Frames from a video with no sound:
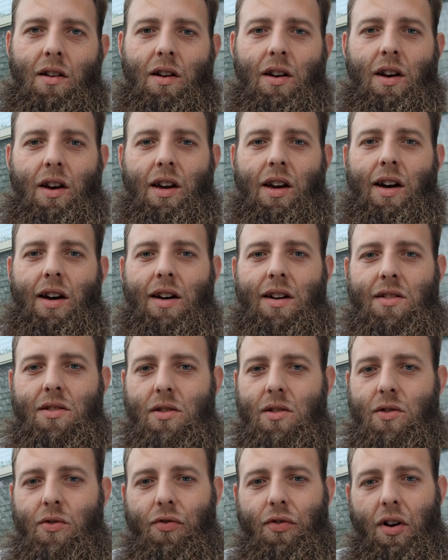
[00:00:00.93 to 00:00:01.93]
Hey guys,
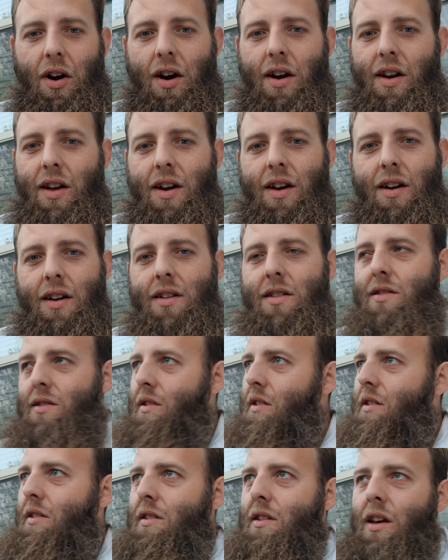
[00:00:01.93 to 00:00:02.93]
it's Friday. It's
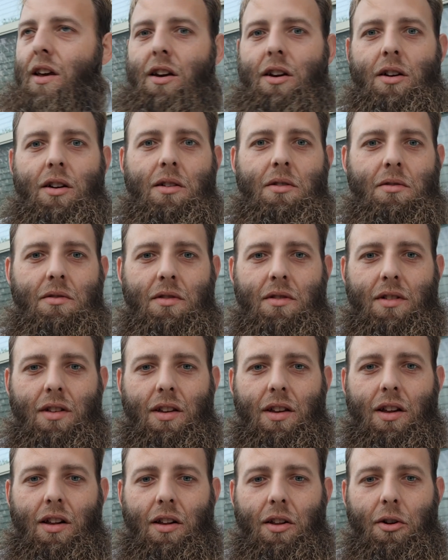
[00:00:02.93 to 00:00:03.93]
a day to
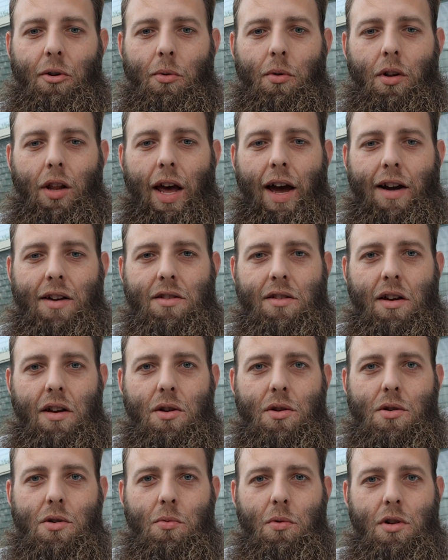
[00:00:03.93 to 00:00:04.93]
get a little
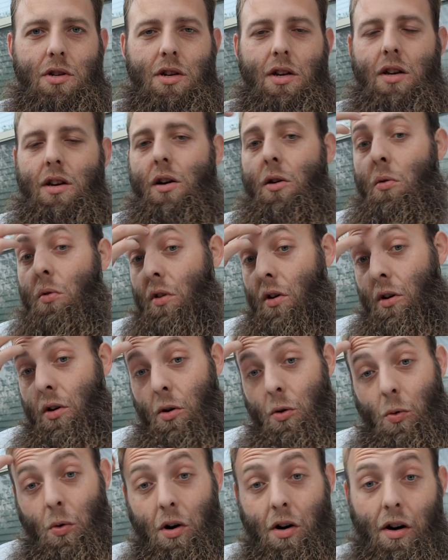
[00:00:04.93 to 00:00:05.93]
relaxation once you get done with all
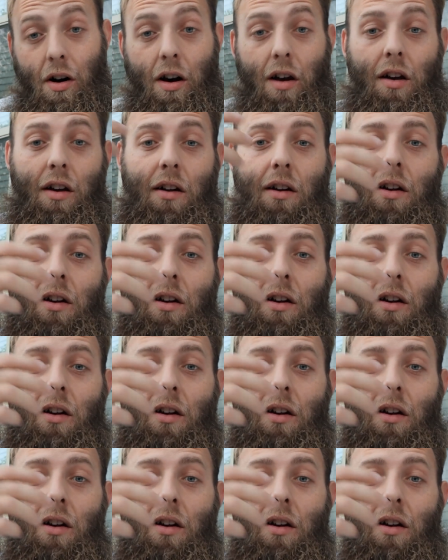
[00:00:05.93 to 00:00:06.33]
your work.